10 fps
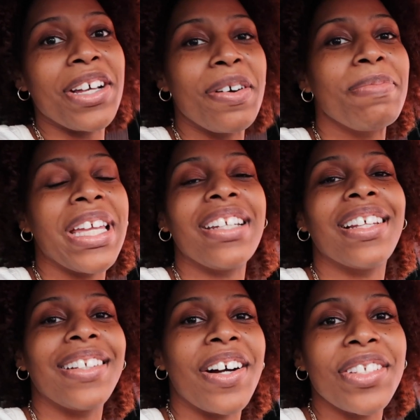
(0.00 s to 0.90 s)
so I'm getting
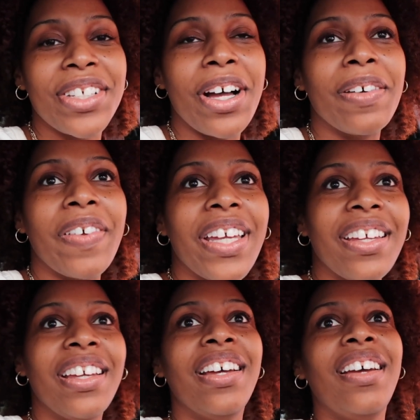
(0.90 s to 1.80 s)
a large coffee
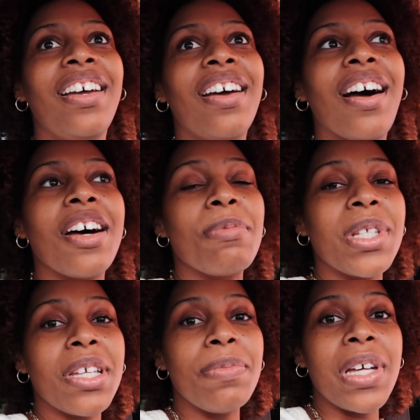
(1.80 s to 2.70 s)
um,
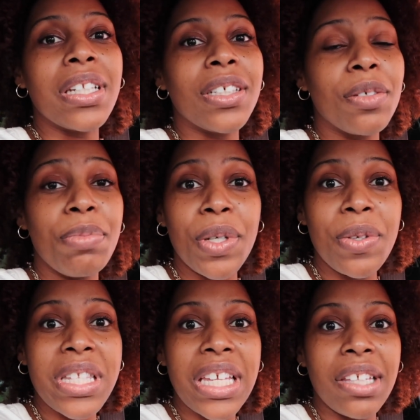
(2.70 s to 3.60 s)
to give me a little
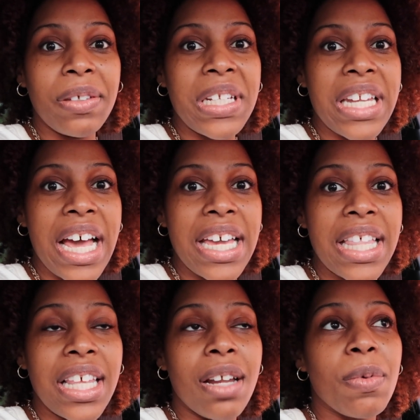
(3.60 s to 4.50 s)
boost to get through the night
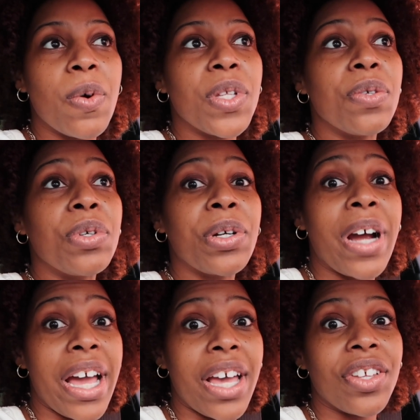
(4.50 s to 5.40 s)
and then I'm going to
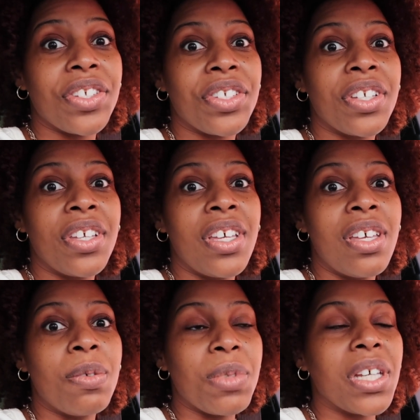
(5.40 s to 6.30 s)
crash
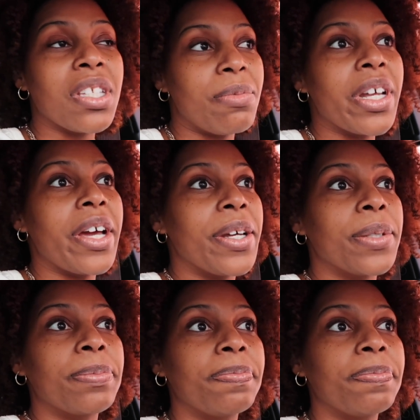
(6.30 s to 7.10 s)
because I'm tired.